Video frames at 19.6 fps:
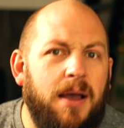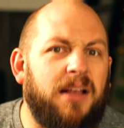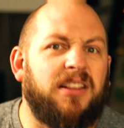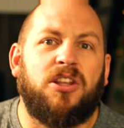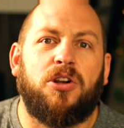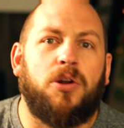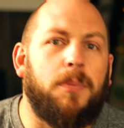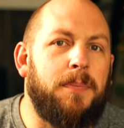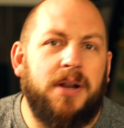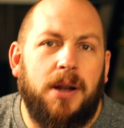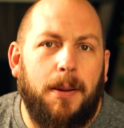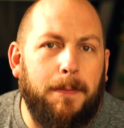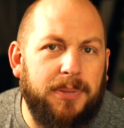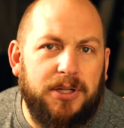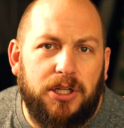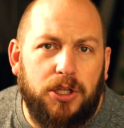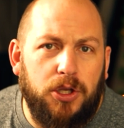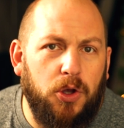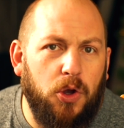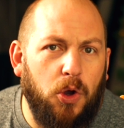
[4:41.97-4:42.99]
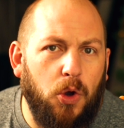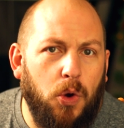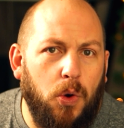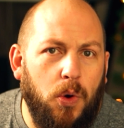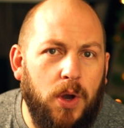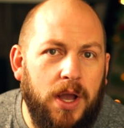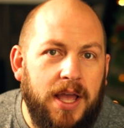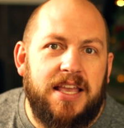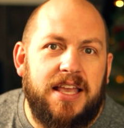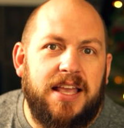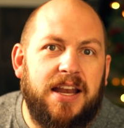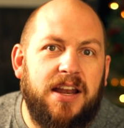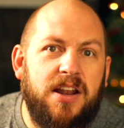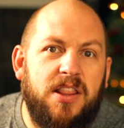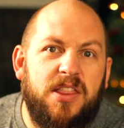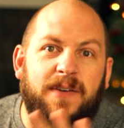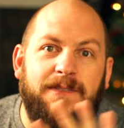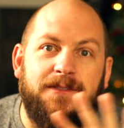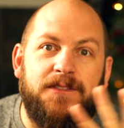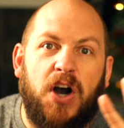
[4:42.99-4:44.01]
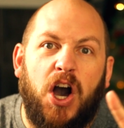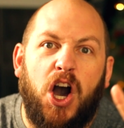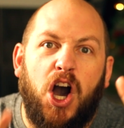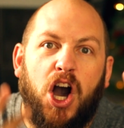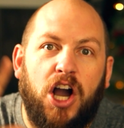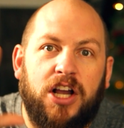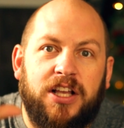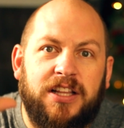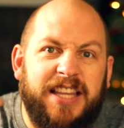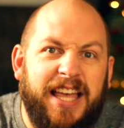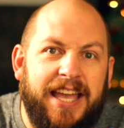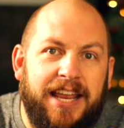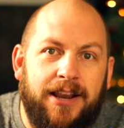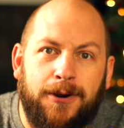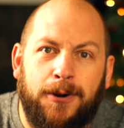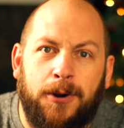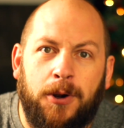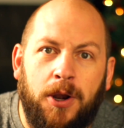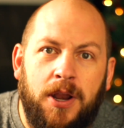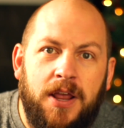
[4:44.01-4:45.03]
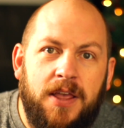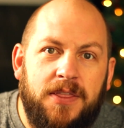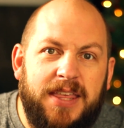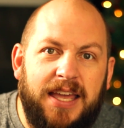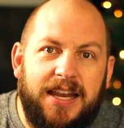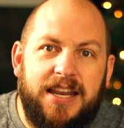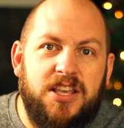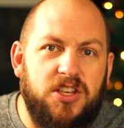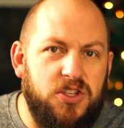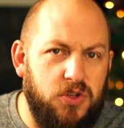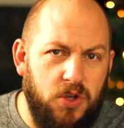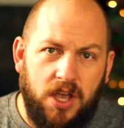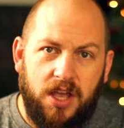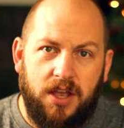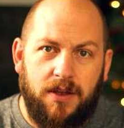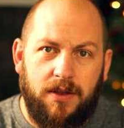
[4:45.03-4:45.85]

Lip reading: a little bit of blue in the fog layer that is